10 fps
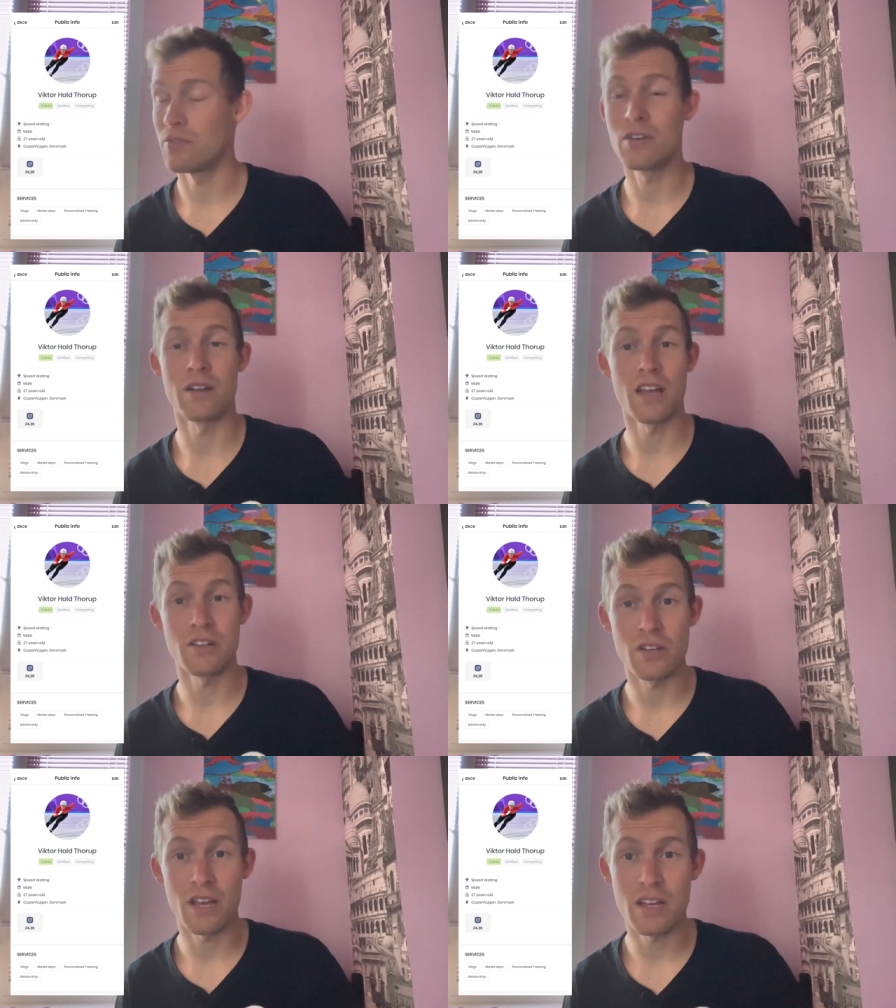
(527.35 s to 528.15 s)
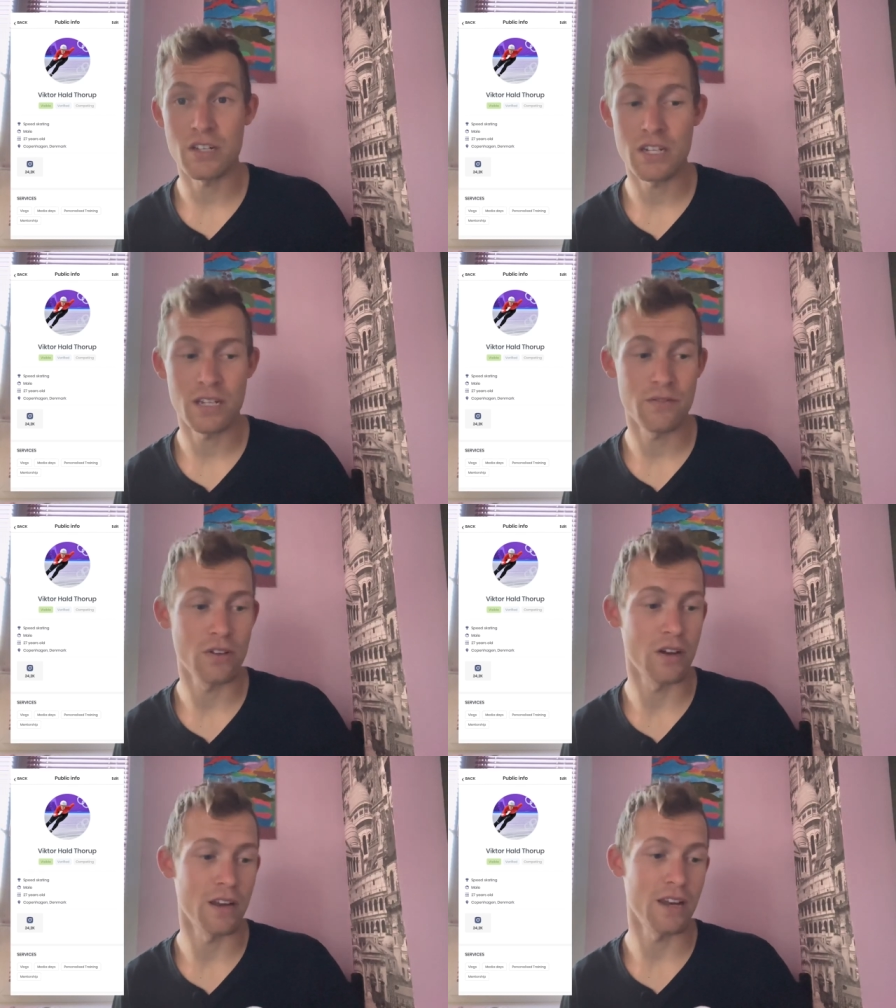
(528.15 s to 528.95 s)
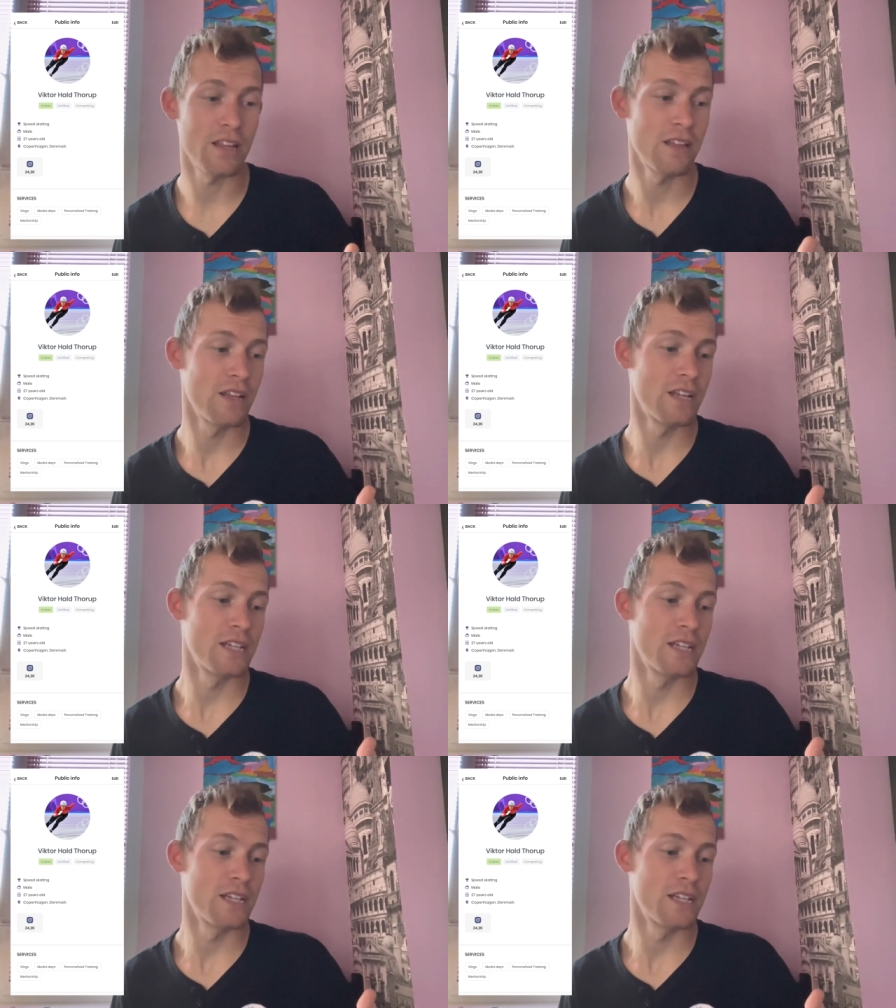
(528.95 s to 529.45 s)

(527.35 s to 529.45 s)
if you got education if you got any